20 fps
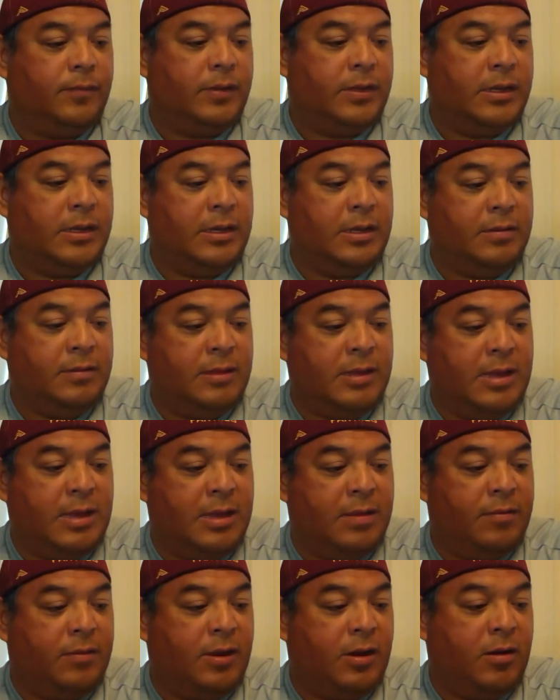And
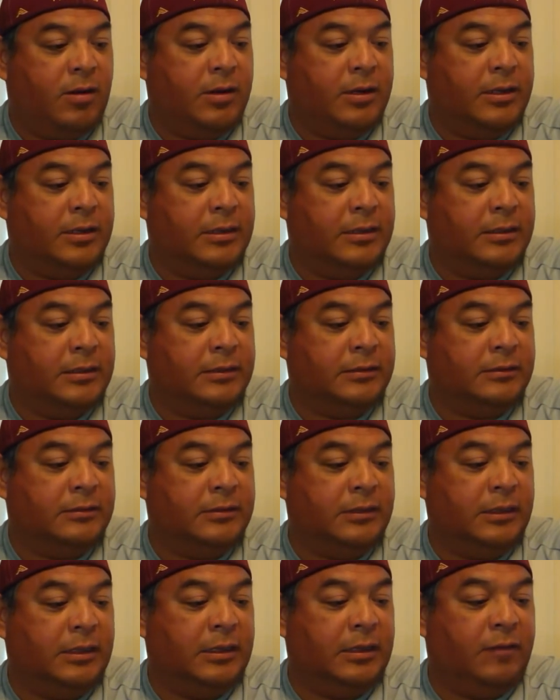then there is
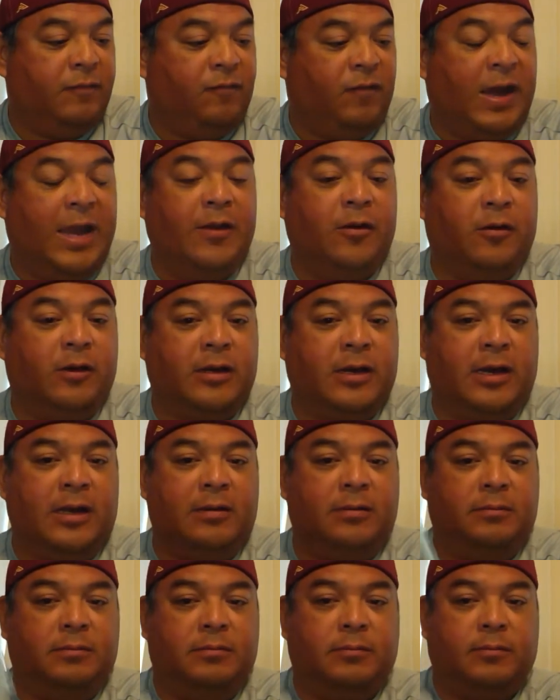the final
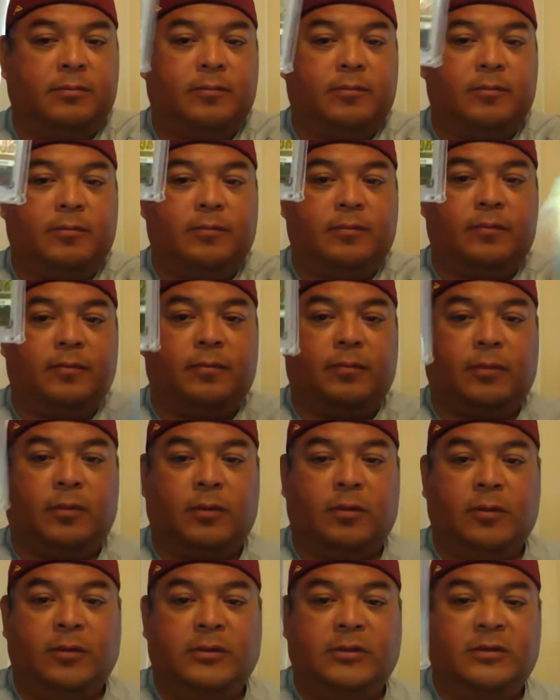cut,
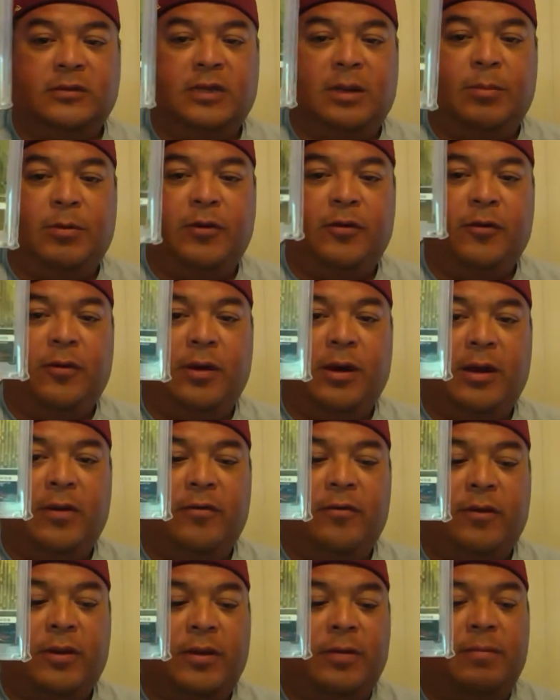which is numbered to
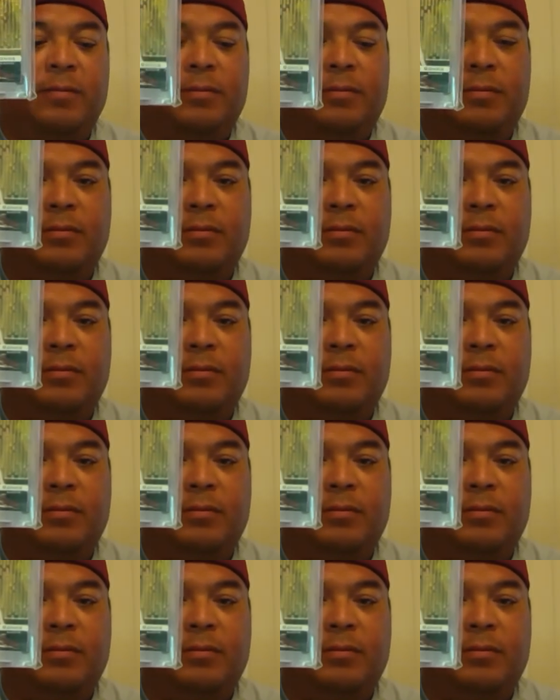100.